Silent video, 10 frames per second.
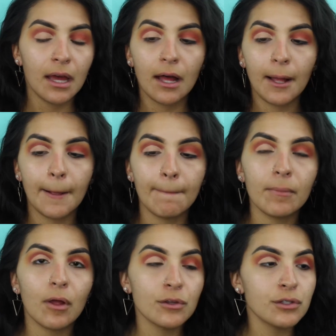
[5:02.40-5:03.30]

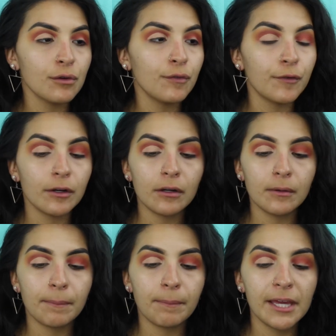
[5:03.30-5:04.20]
Also,
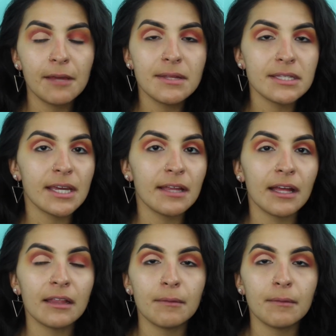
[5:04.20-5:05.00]
for pigments like that,